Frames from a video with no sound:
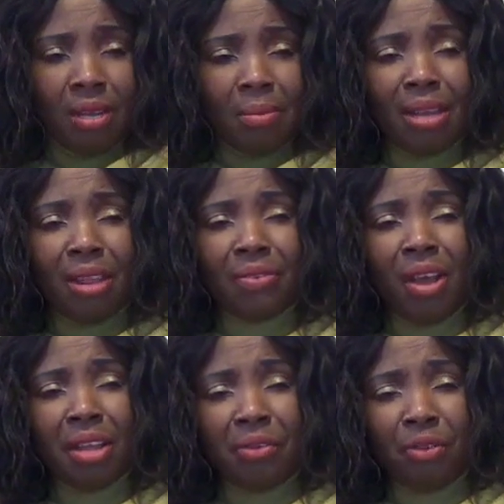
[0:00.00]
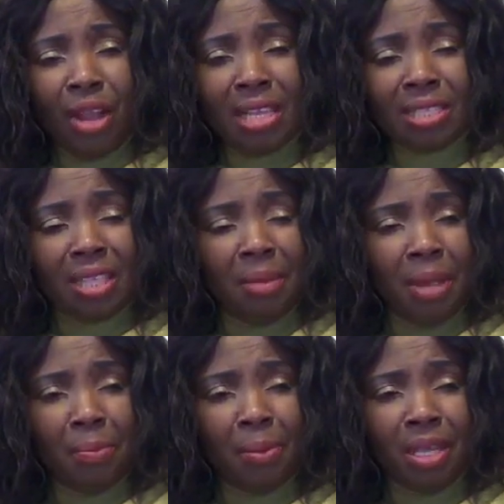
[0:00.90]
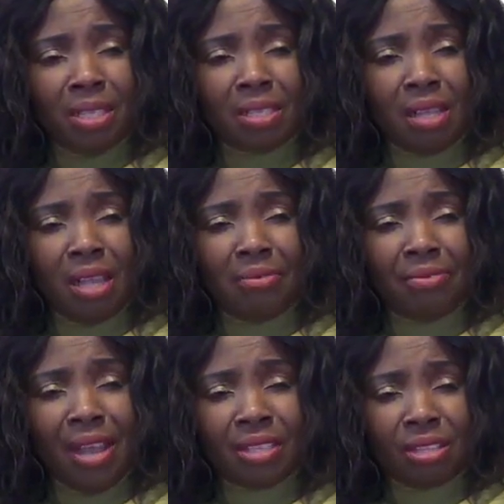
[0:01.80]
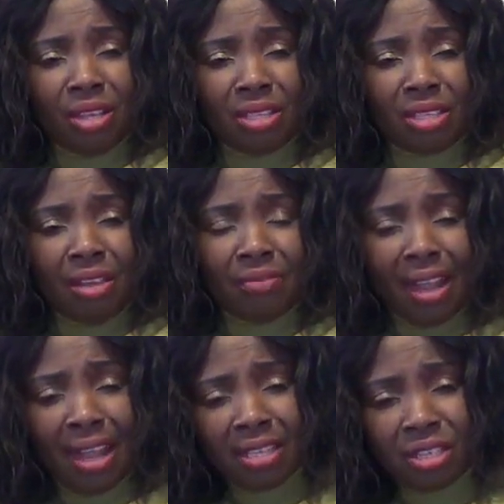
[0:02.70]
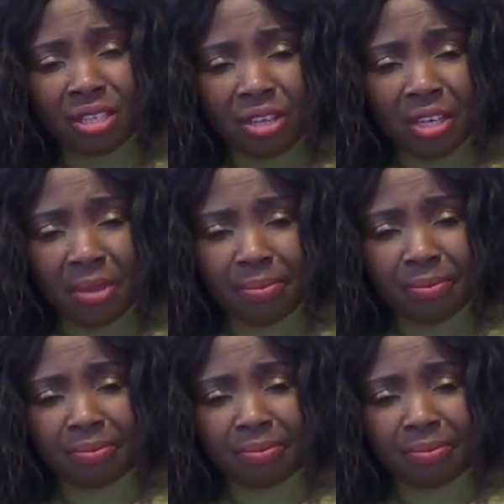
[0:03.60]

Man of God, if you can see me, please invite yourself. I can't see your name.